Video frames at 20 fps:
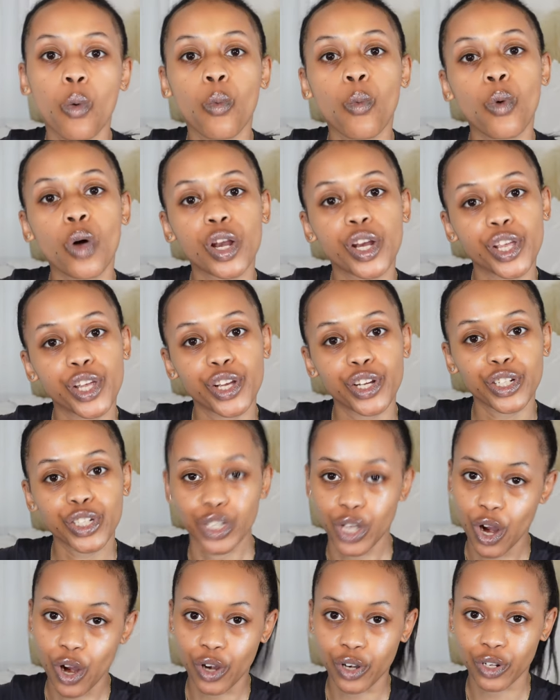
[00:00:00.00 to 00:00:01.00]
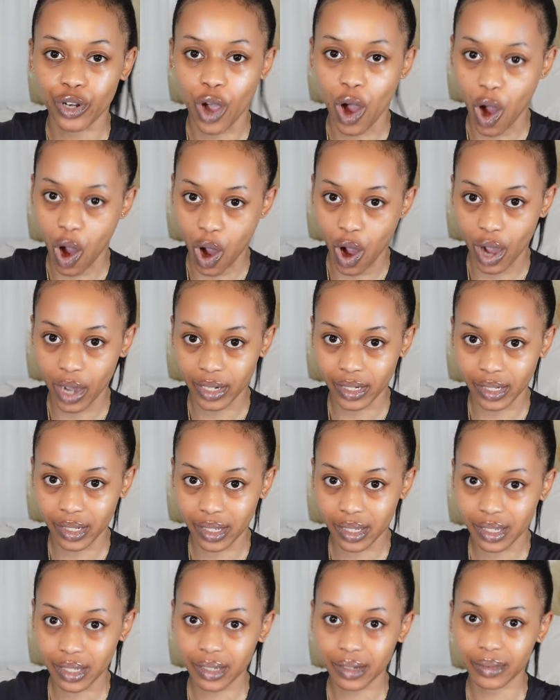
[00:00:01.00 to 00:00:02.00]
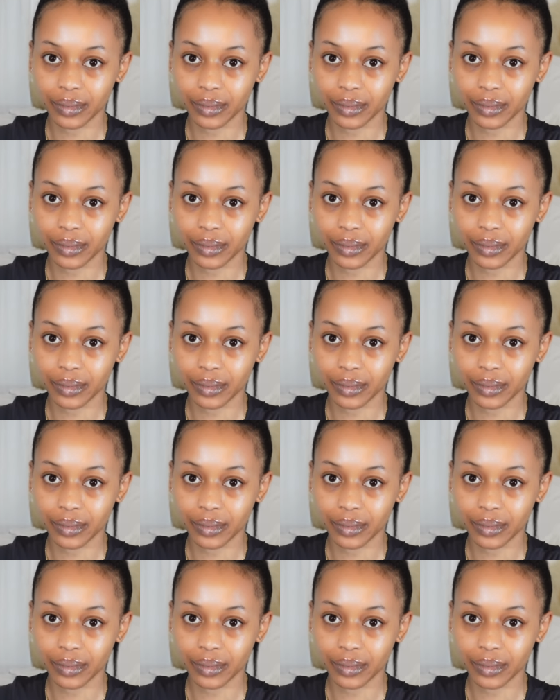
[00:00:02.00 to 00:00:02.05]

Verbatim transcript: What are your turn-ons?